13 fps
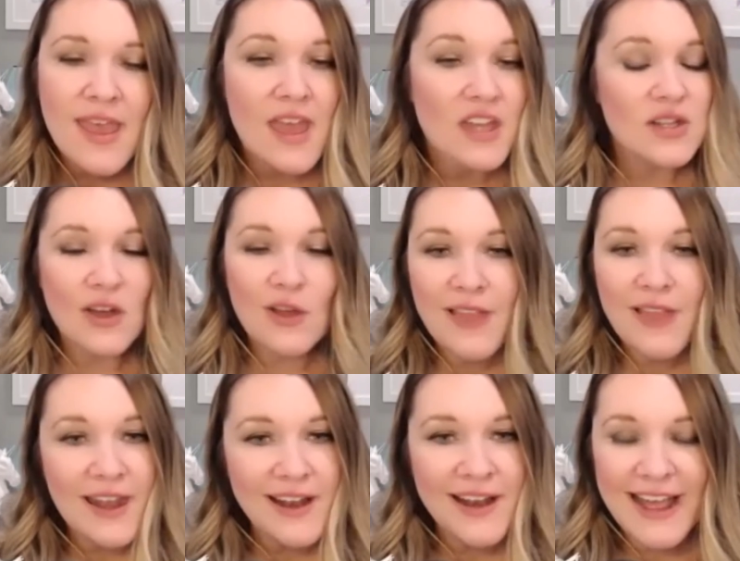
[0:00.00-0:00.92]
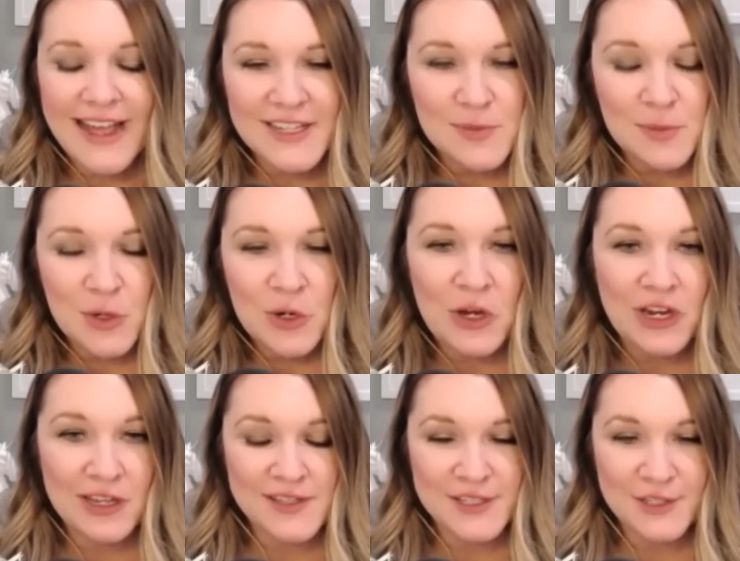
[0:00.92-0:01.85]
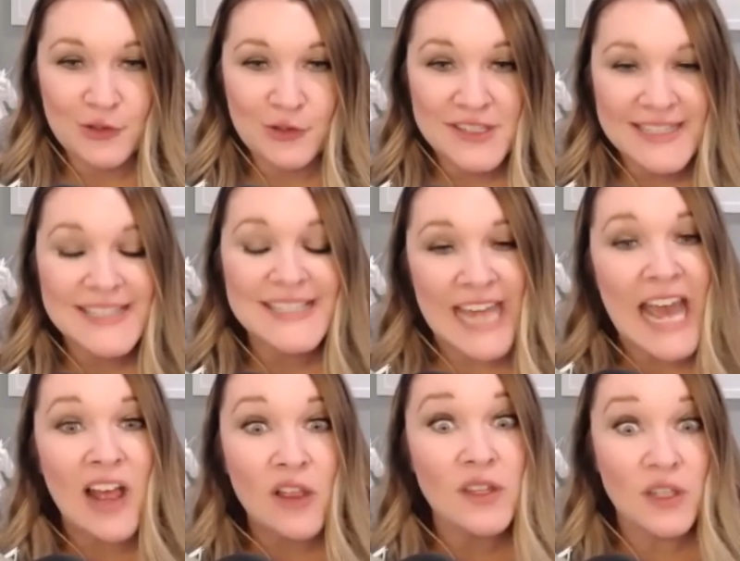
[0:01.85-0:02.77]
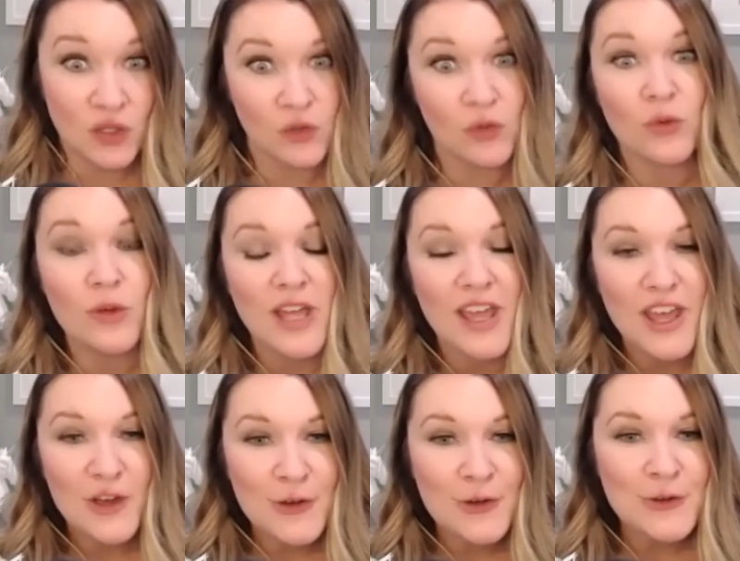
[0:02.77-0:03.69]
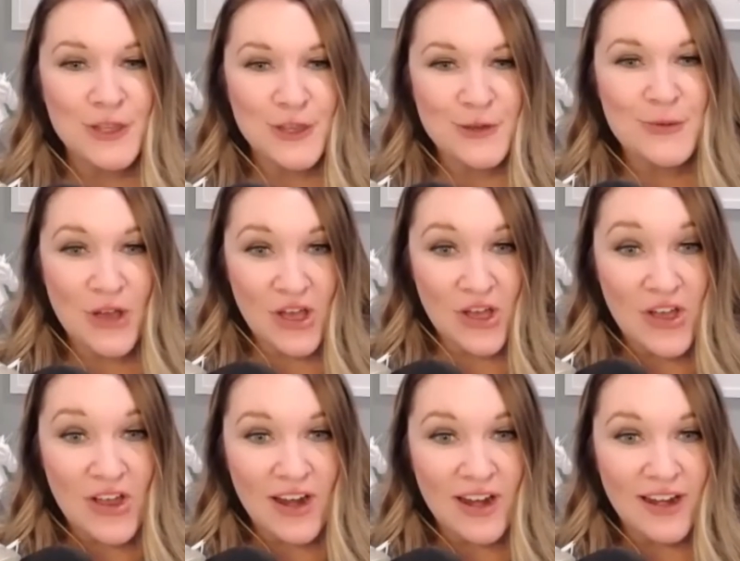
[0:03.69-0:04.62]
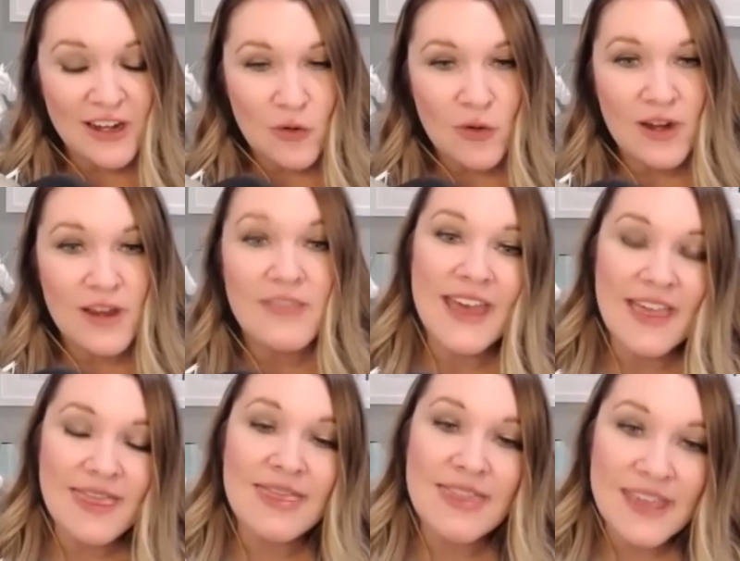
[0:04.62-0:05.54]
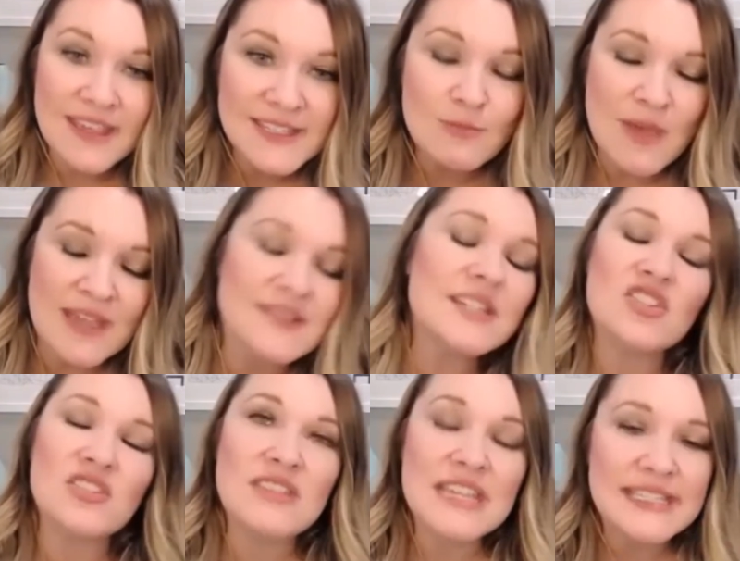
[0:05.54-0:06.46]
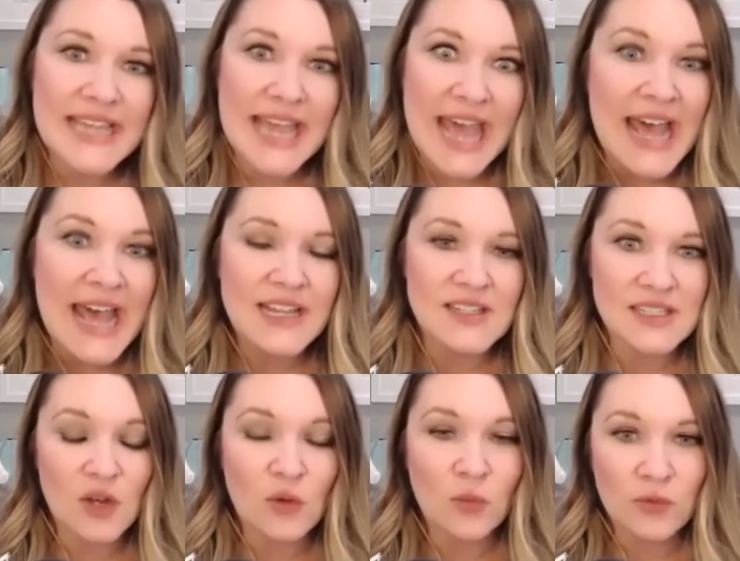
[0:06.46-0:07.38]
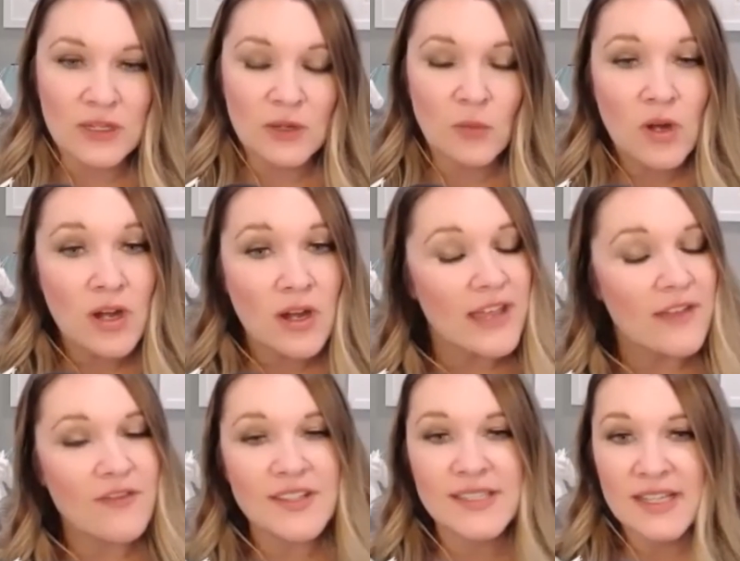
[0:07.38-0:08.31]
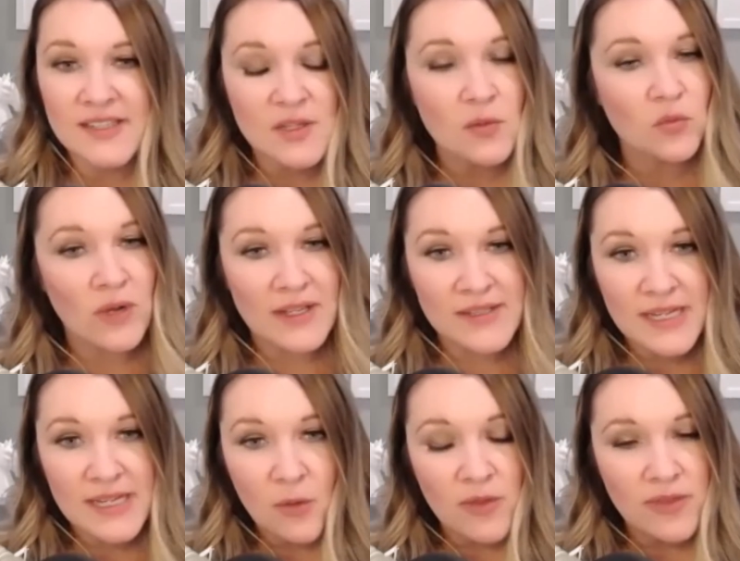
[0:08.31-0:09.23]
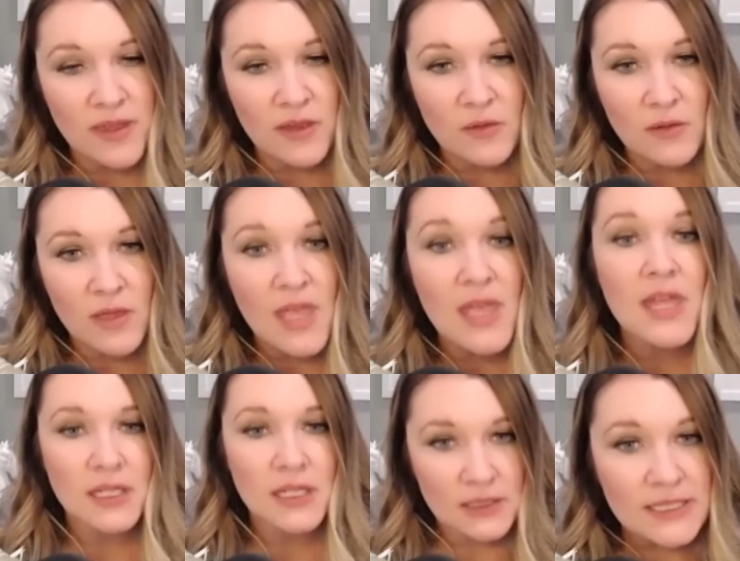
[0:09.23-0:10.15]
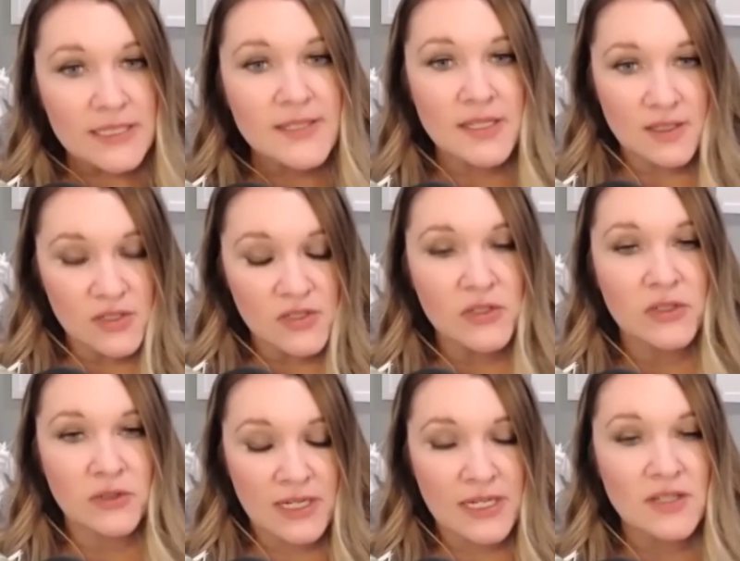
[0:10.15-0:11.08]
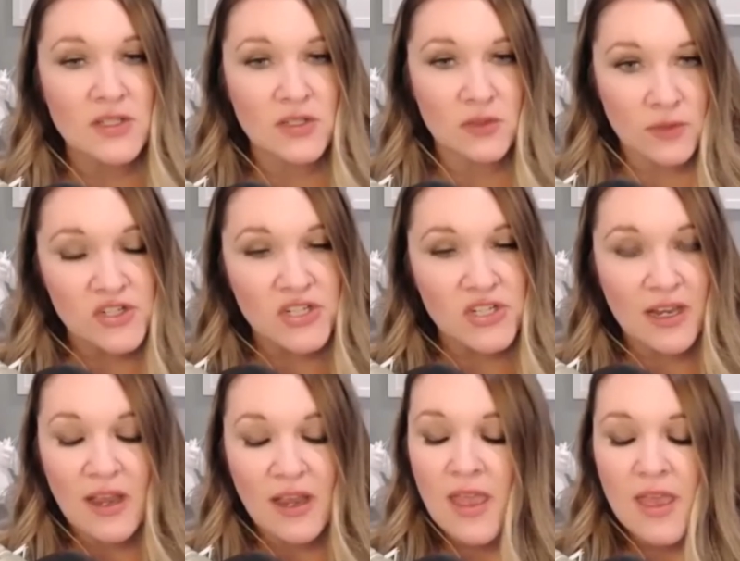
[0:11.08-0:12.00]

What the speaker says: Don't let an expert or consultant tell you who you are or that this message, this ad is going to really work. If it doesn't resonate with you, listen to your intuition.